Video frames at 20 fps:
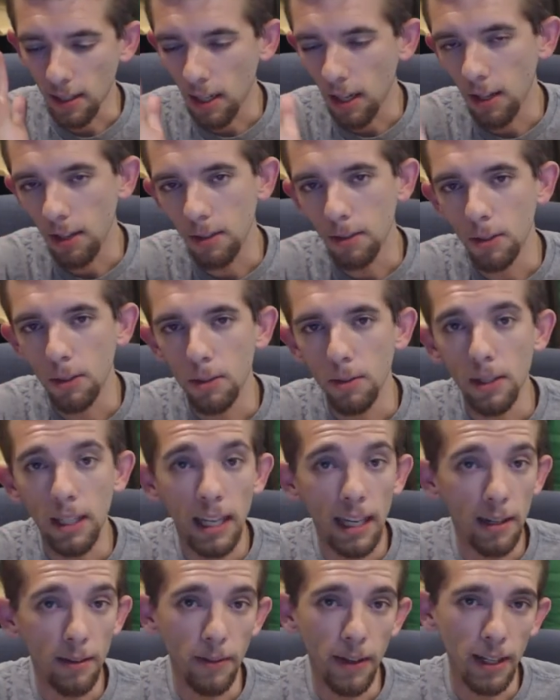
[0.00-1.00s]
Call of
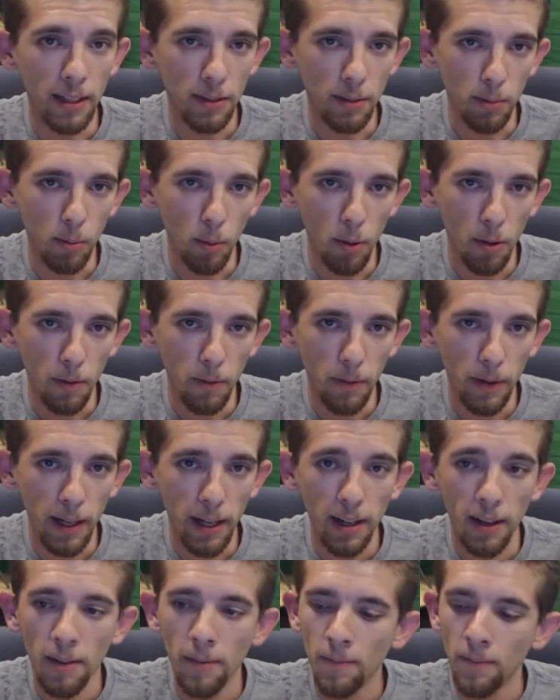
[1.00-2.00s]
Duty Advanced
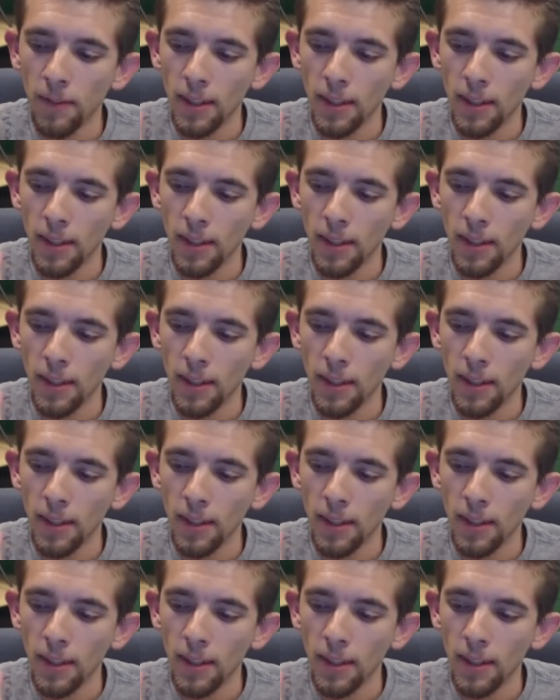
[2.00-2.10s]
Warfare